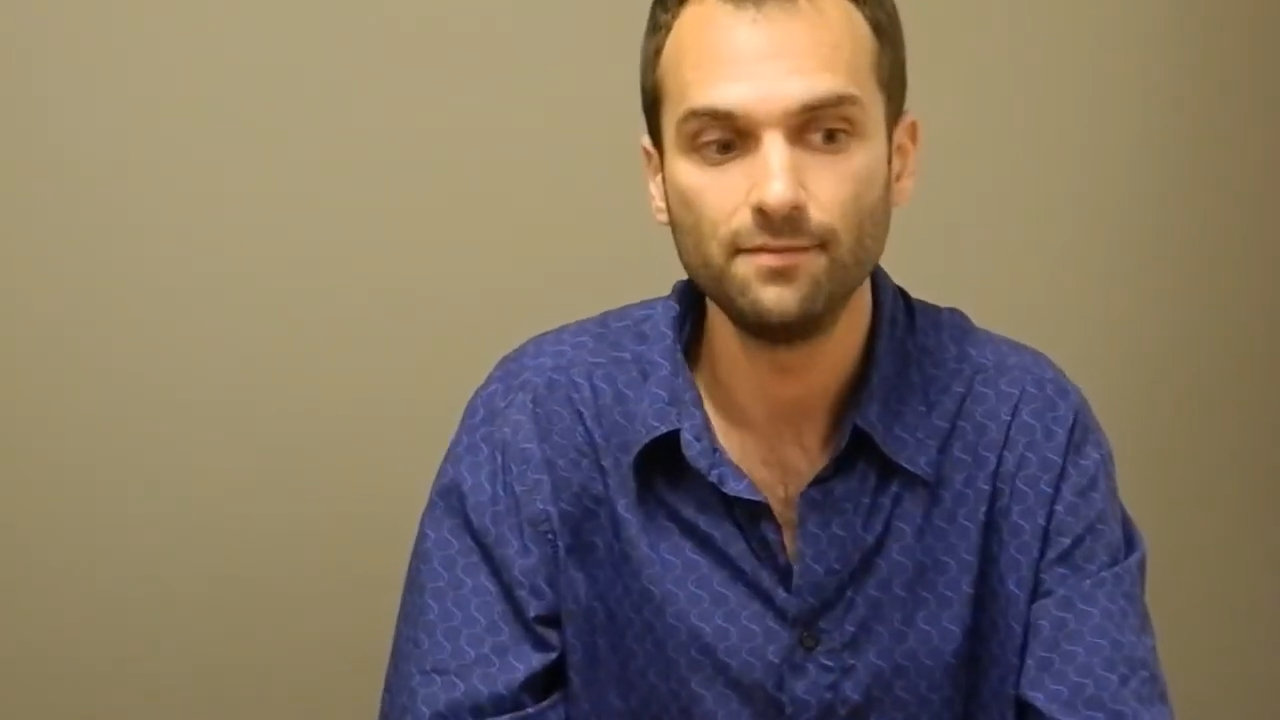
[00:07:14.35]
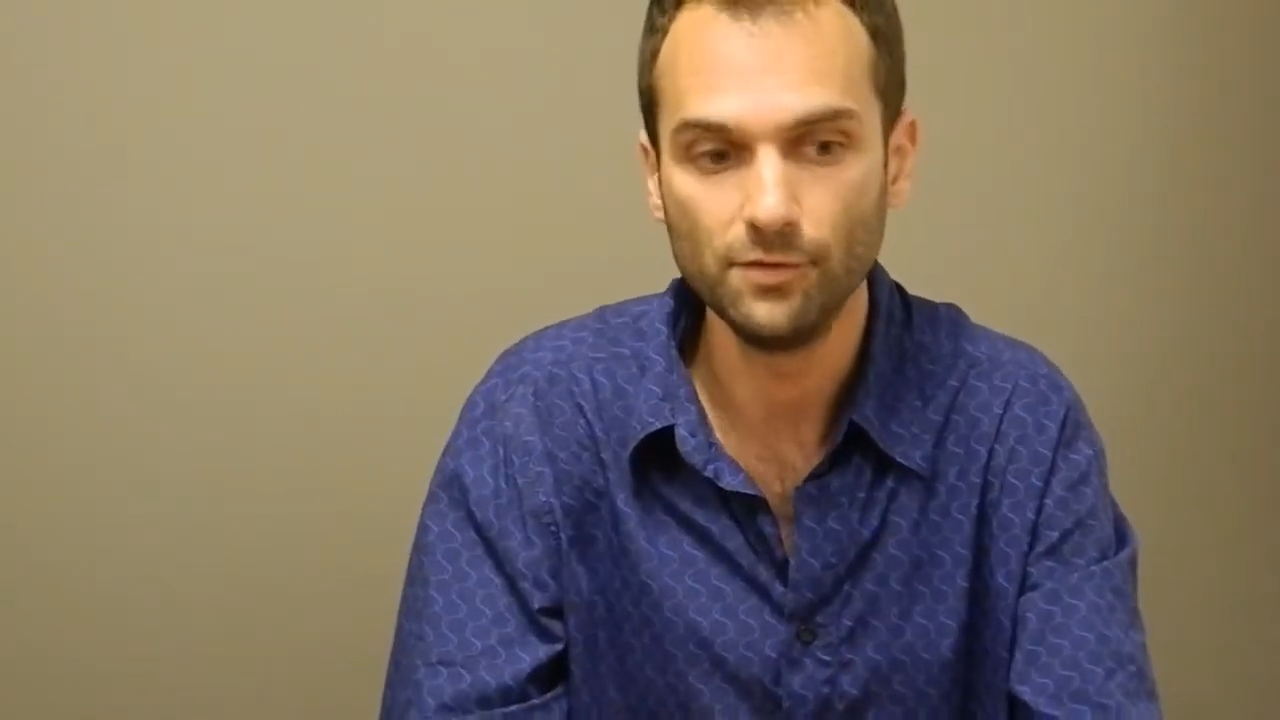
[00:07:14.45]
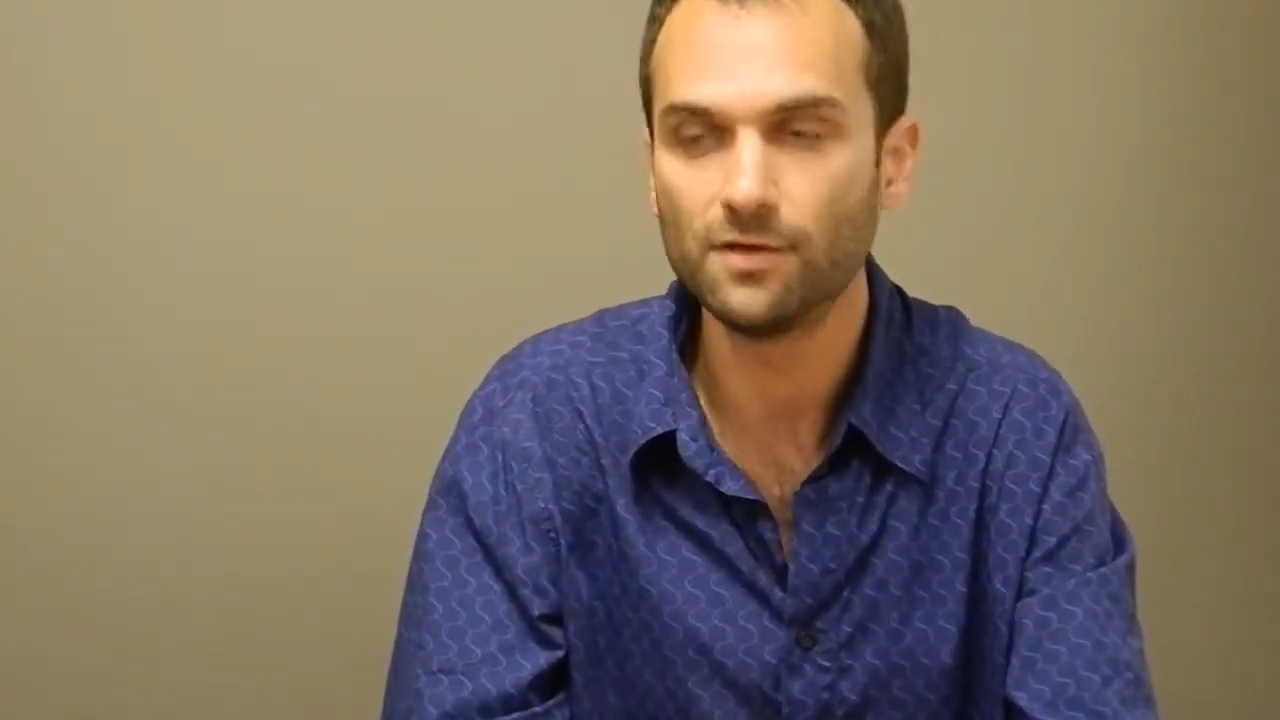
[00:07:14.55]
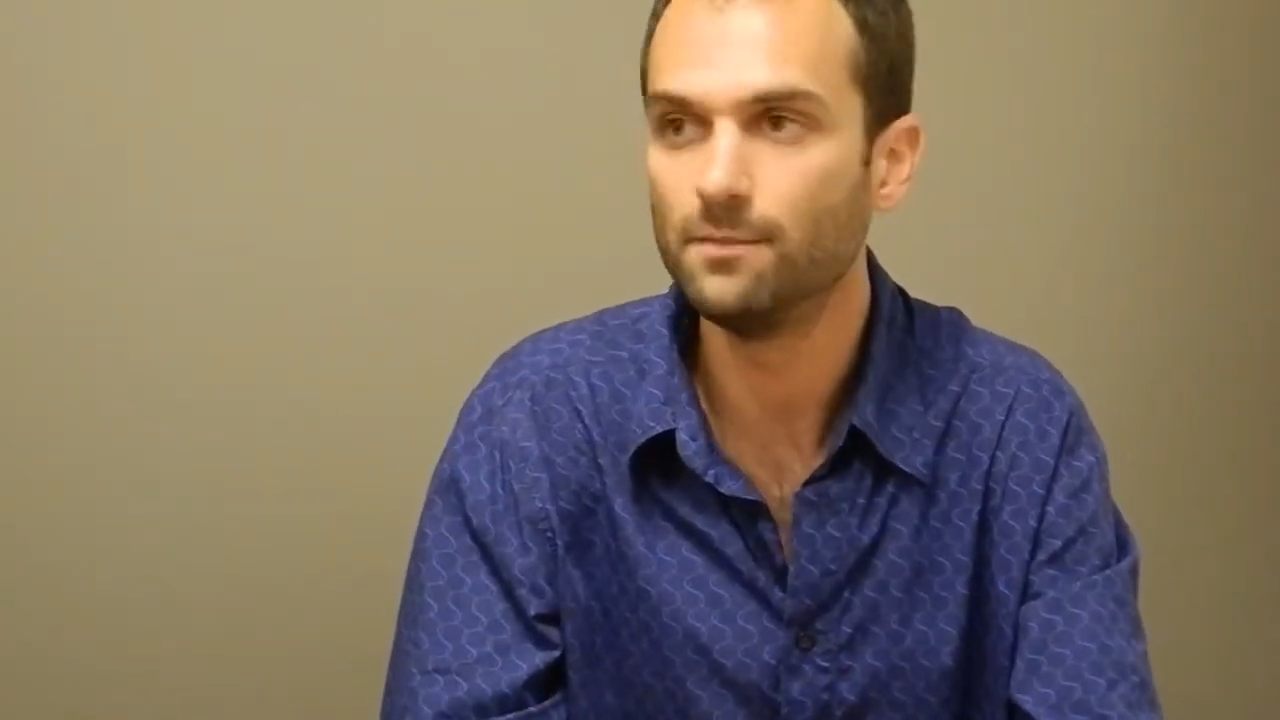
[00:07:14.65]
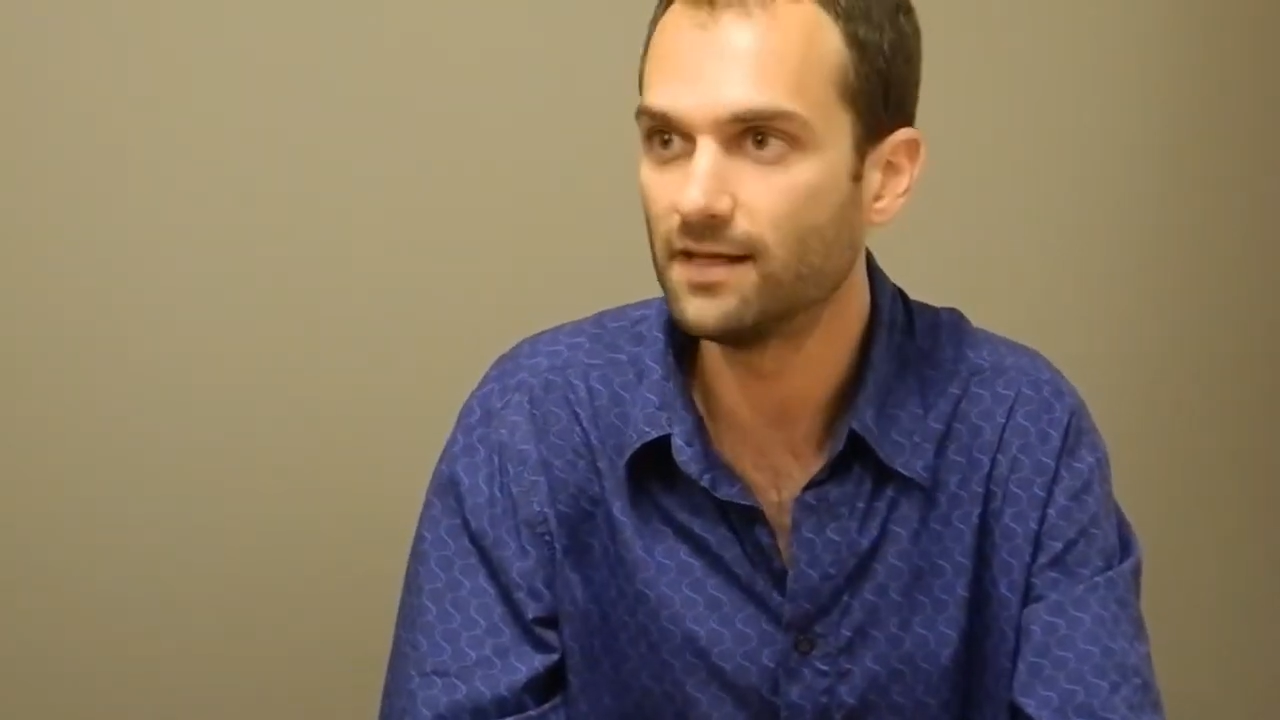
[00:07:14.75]

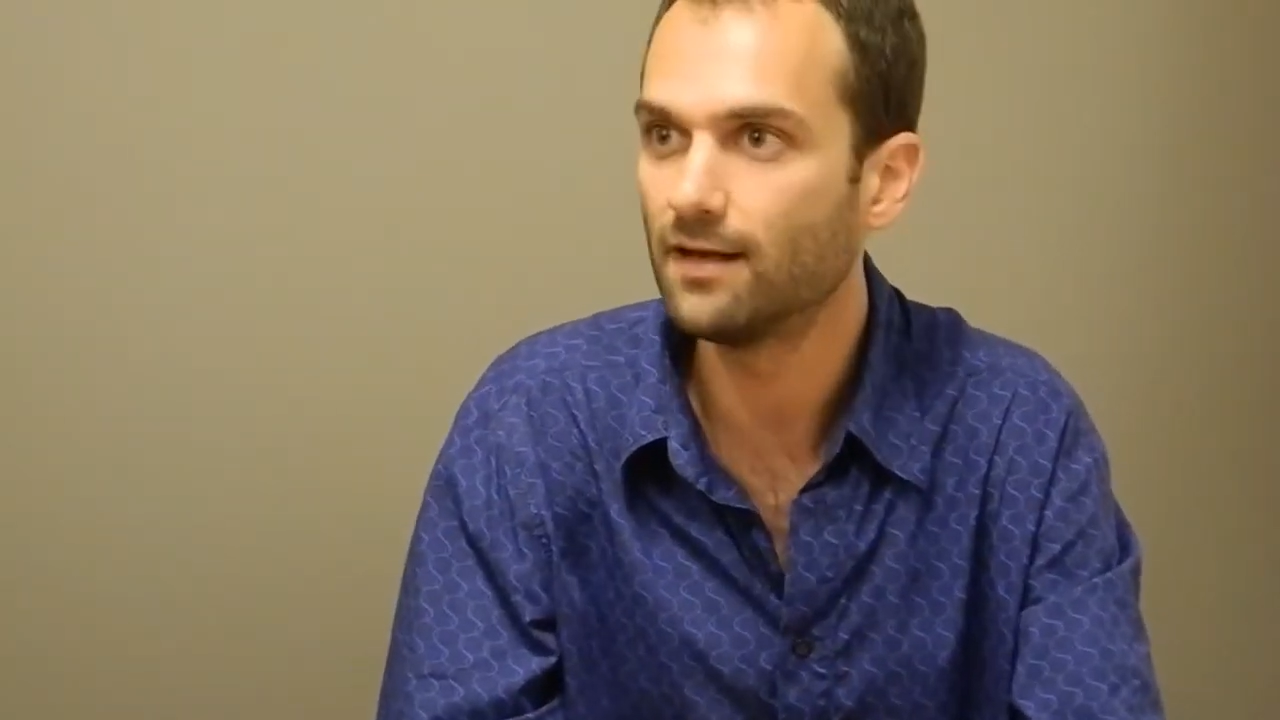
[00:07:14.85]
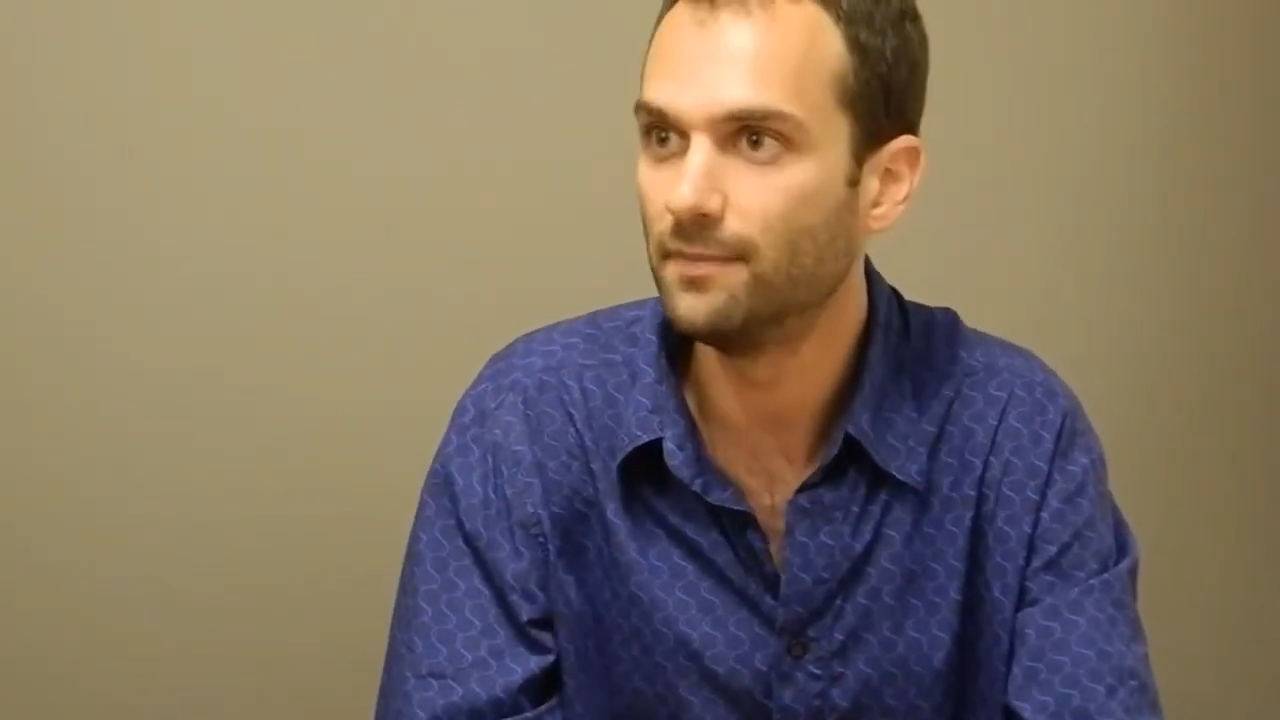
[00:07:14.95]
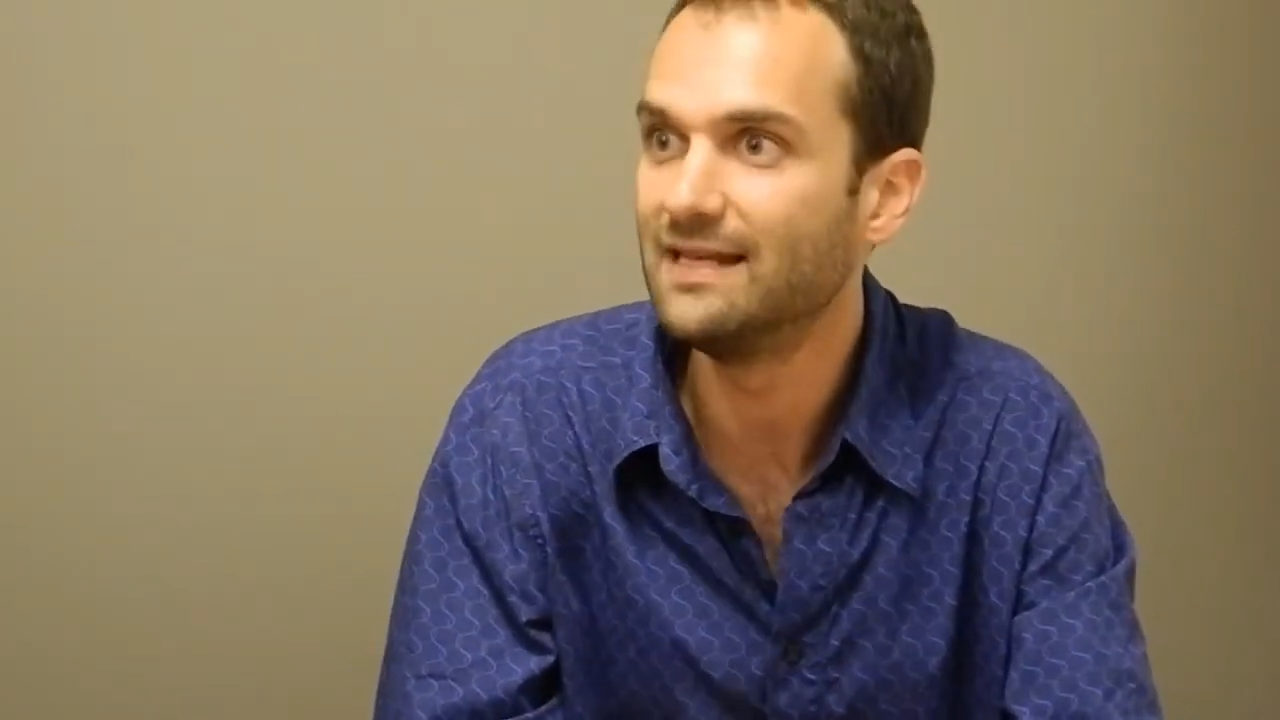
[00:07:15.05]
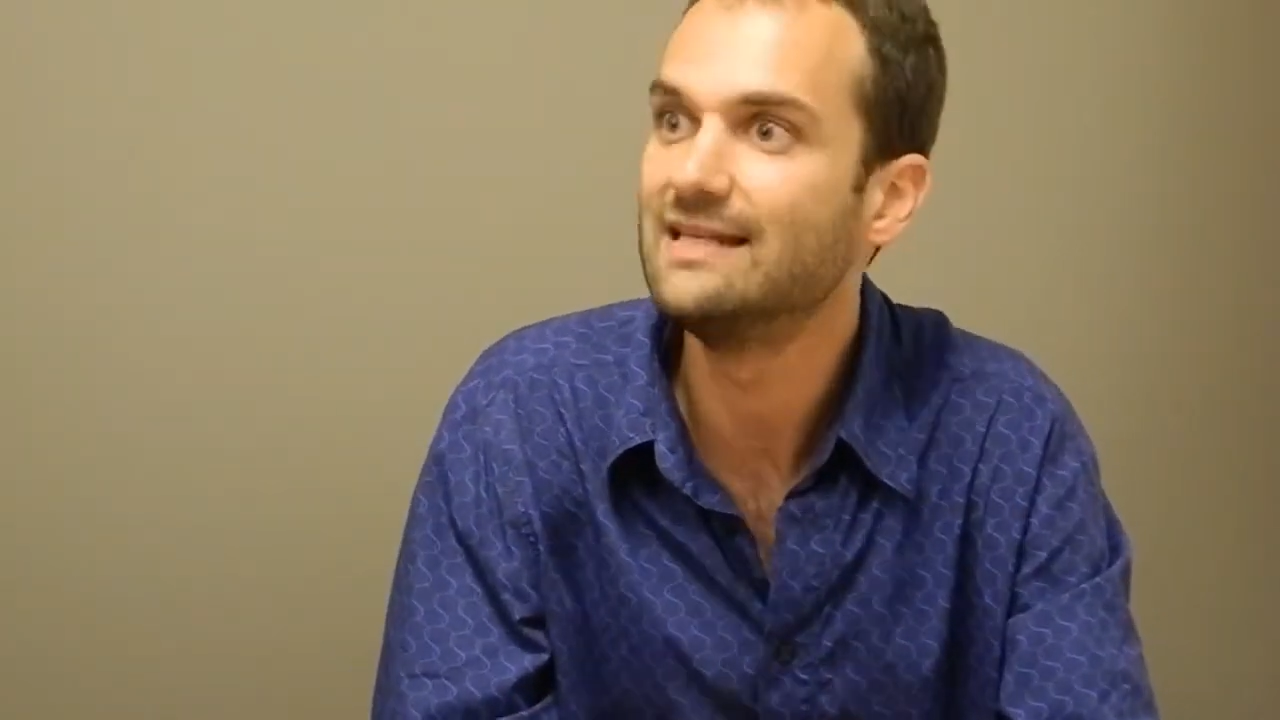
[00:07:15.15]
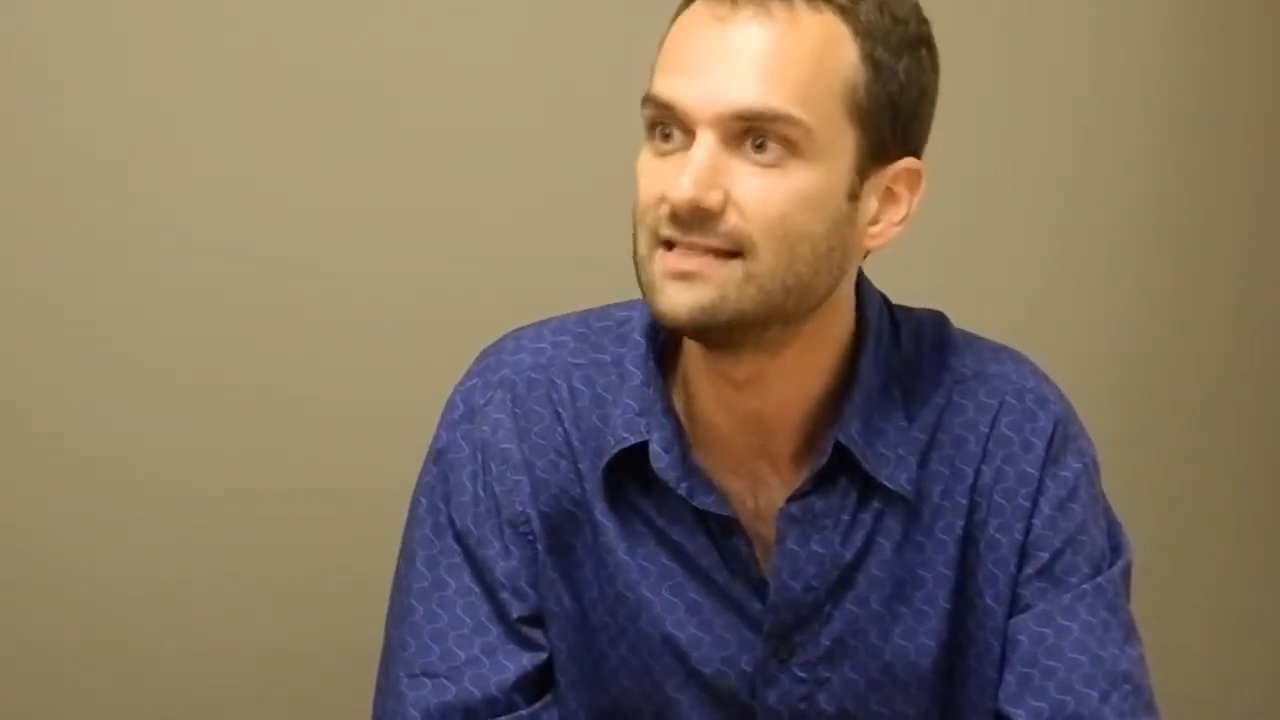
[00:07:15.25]
you can
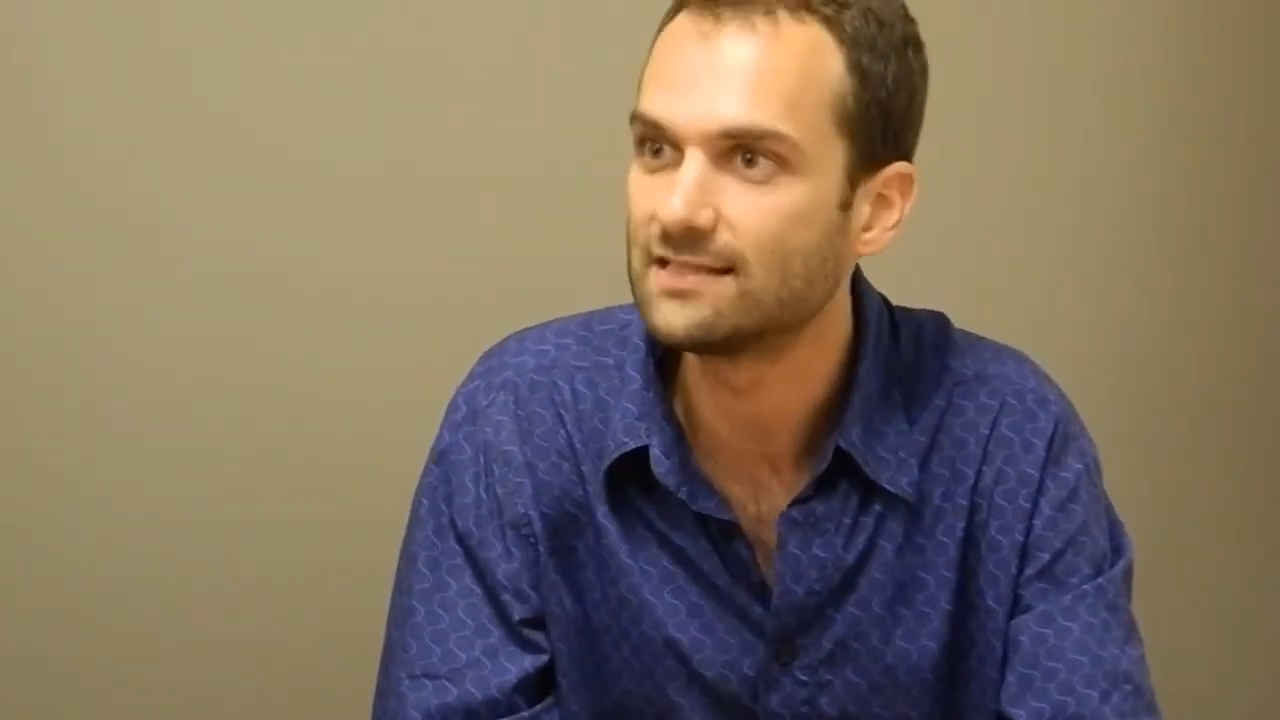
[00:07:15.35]
become an indie